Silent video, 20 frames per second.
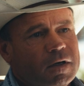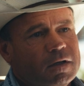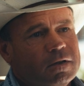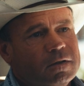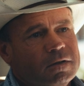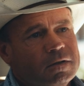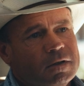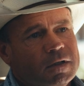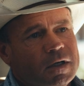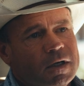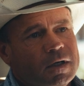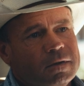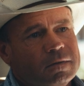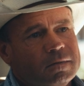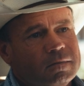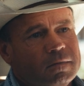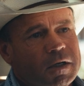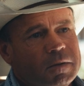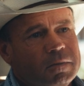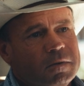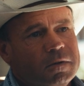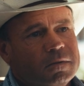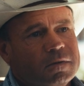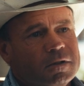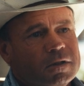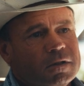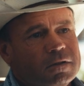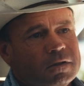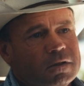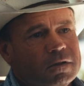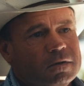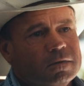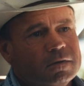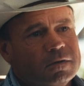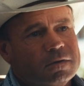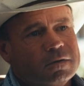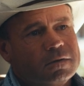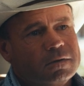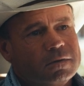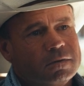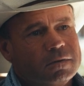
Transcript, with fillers: I do that, maybe when it's over,